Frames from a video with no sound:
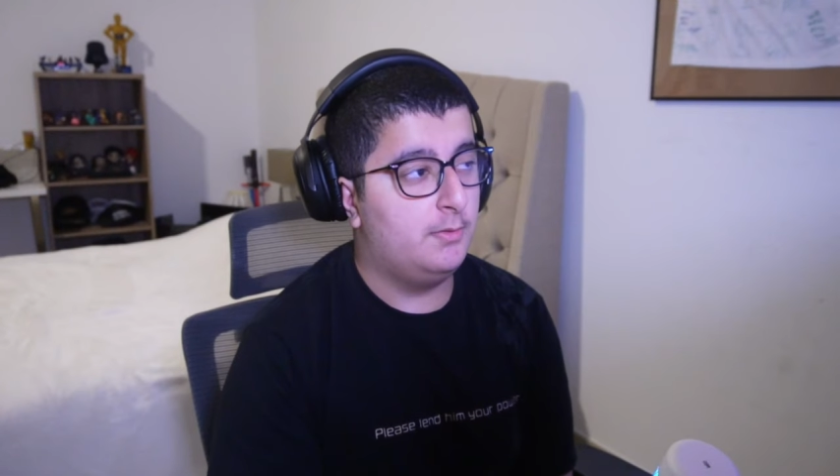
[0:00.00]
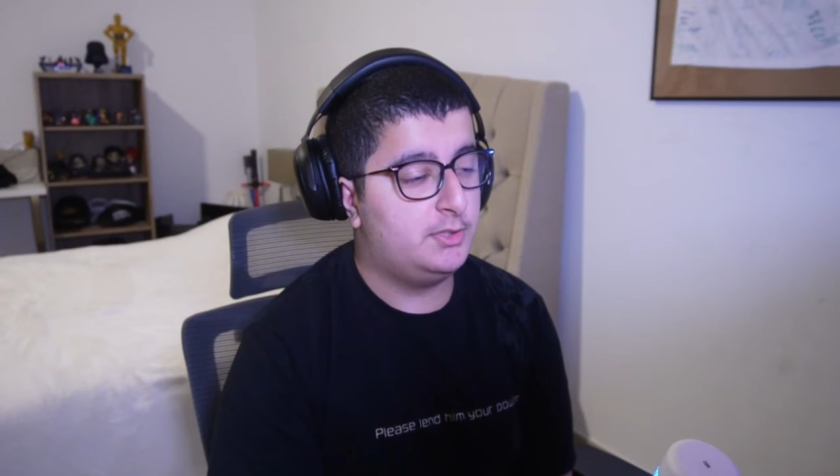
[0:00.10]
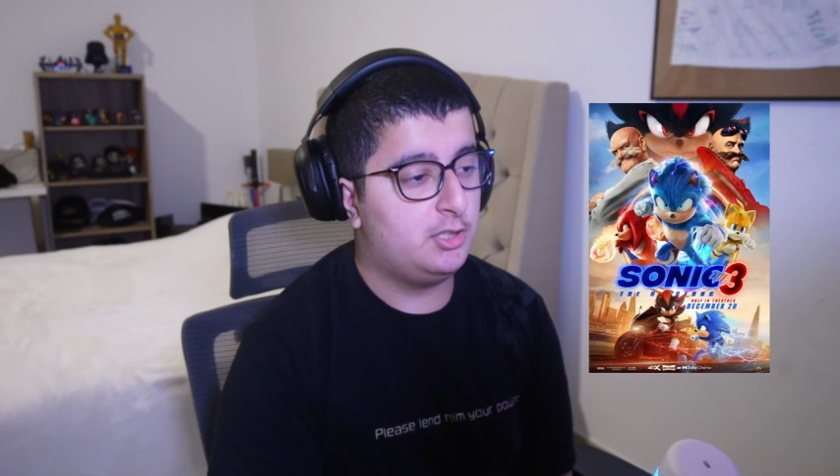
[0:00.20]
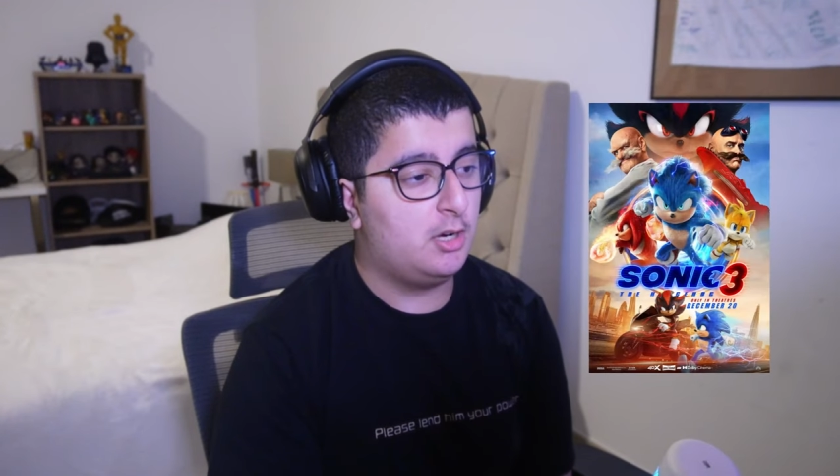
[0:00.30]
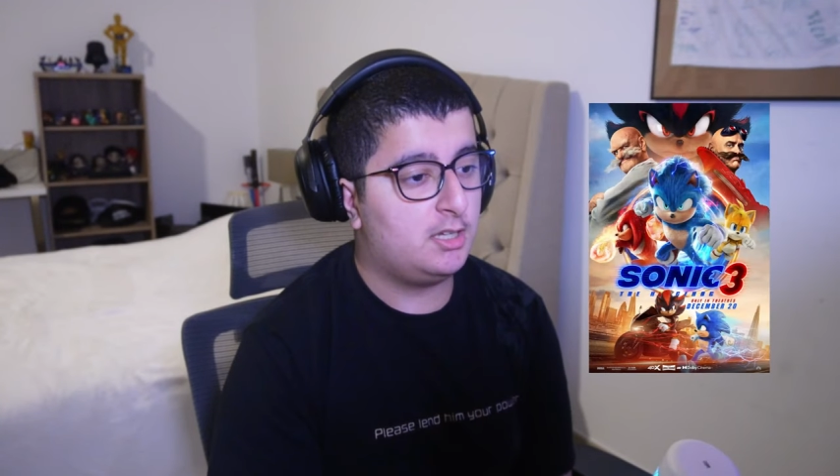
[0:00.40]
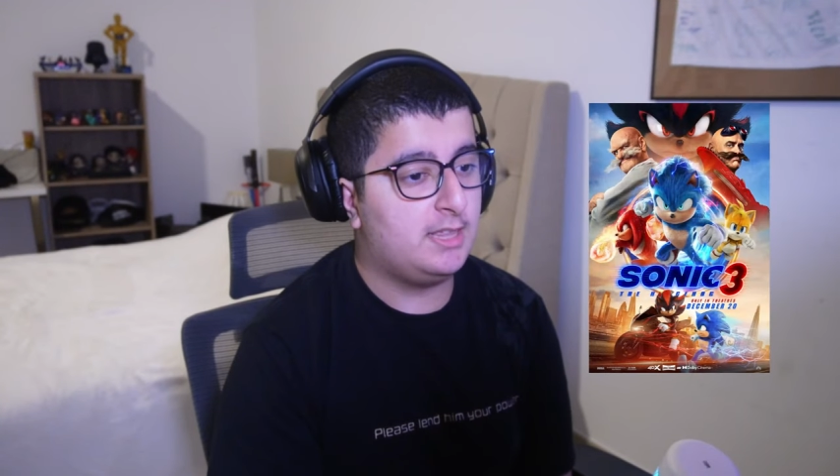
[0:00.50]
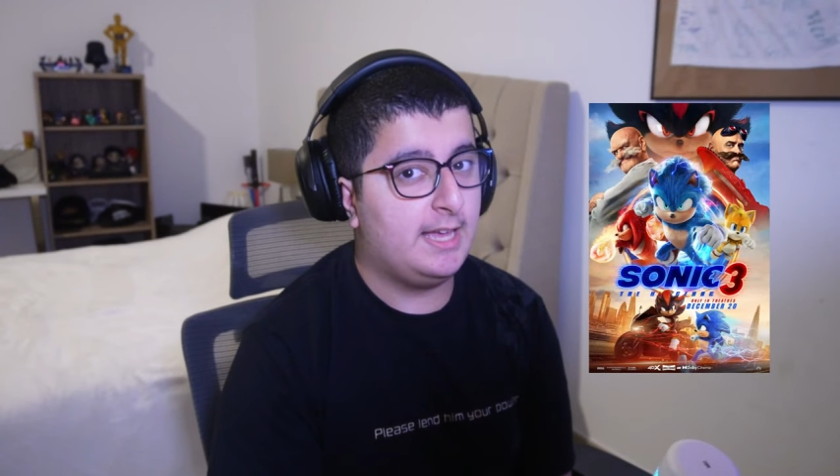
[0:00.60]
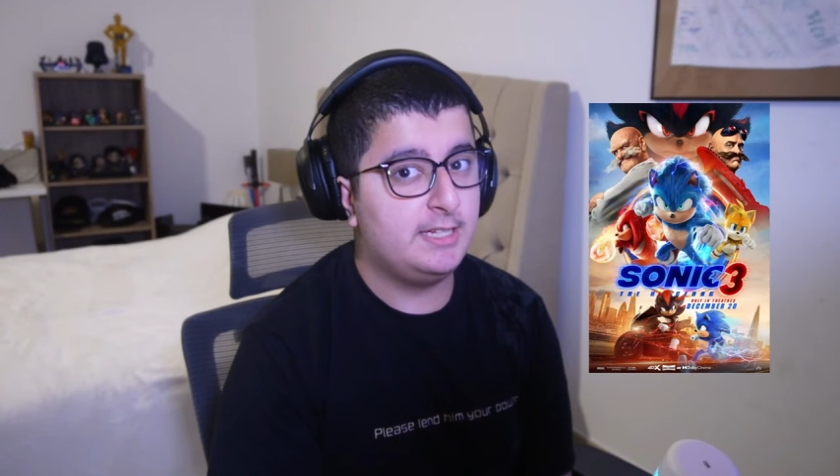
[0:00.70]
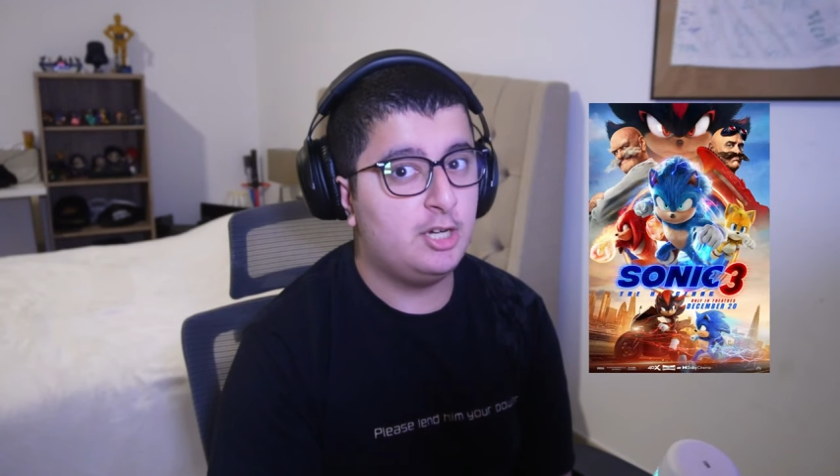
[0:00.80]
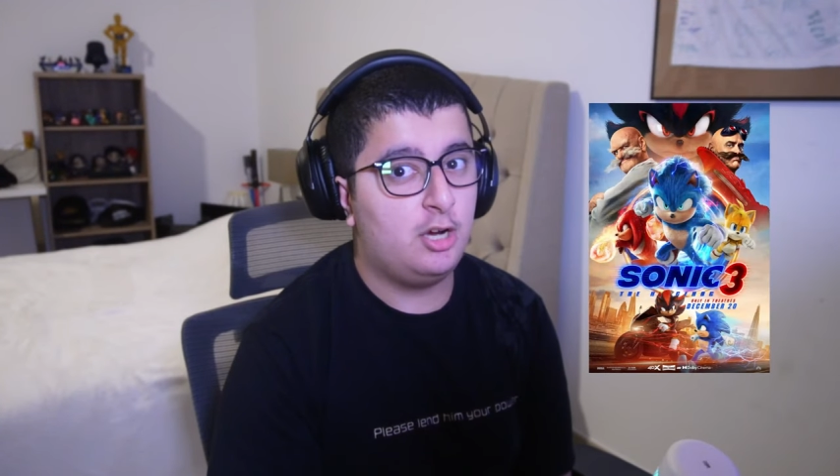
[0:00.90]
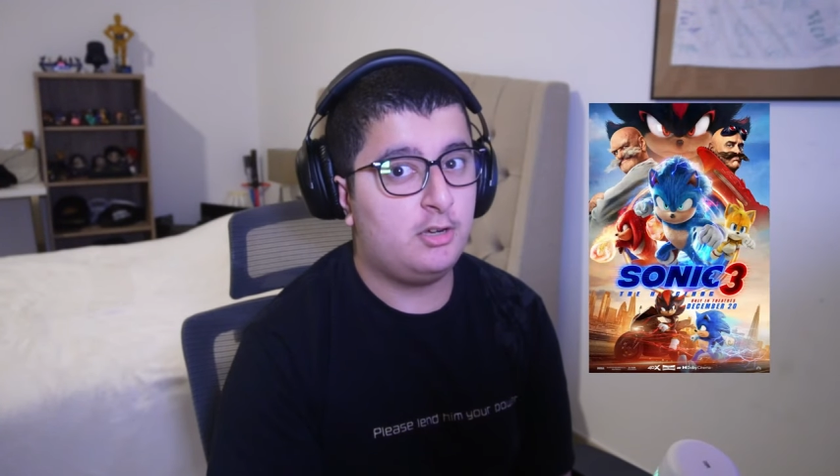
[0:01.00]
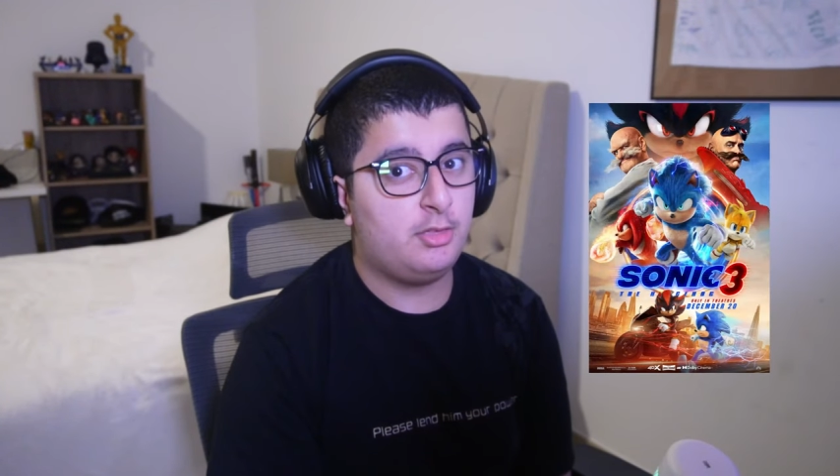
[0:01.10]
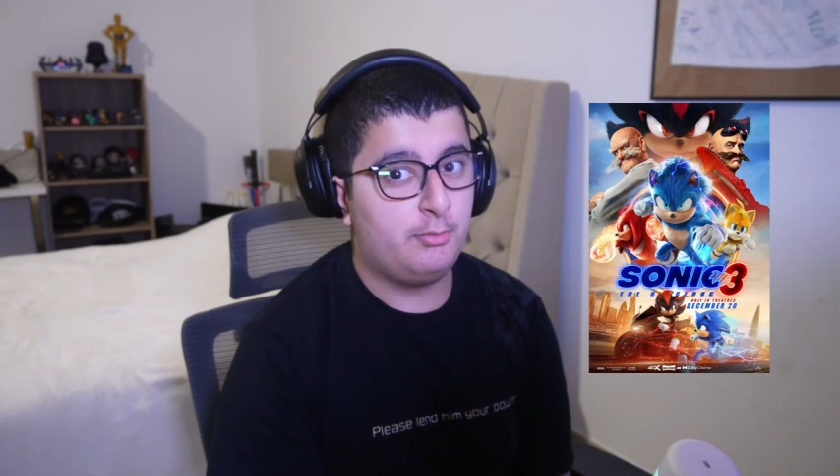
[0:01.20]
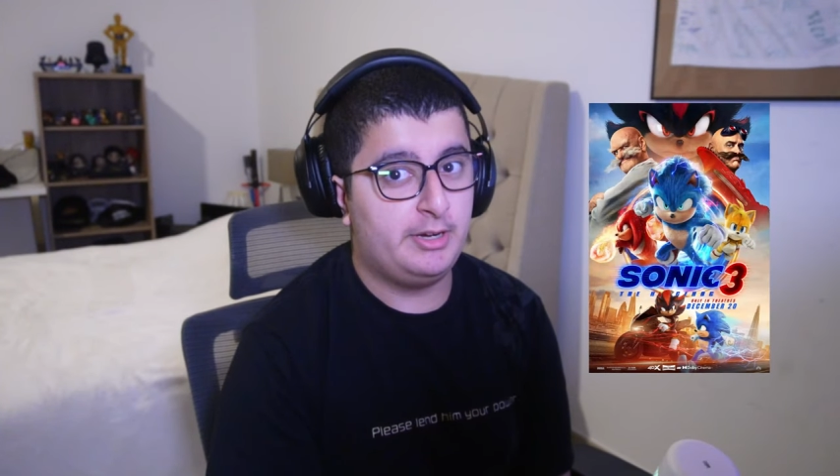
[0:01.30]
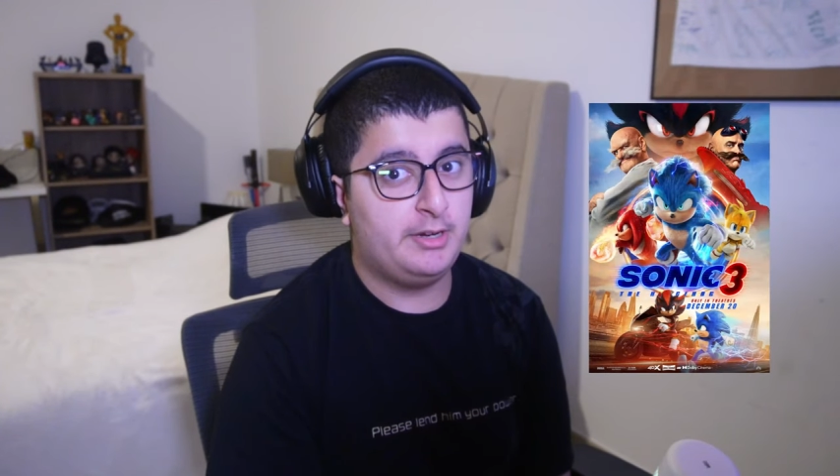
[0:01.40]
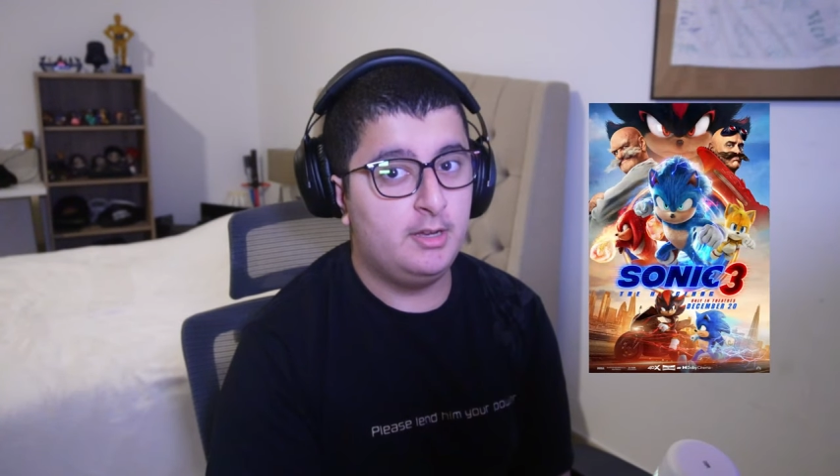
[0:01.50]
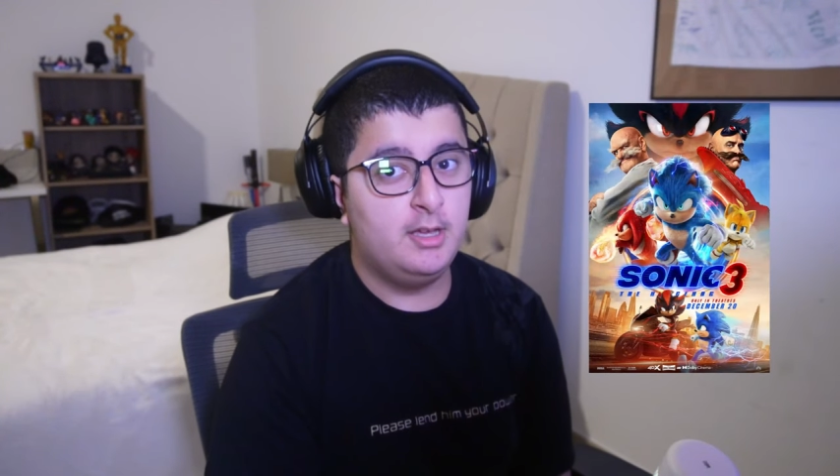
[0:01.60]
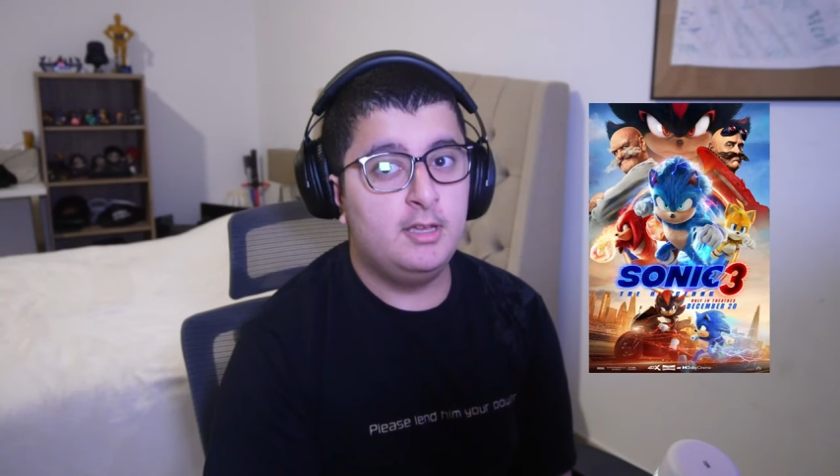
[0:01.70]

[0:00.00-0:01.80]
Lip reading: of Sonic the Hedgehog 3.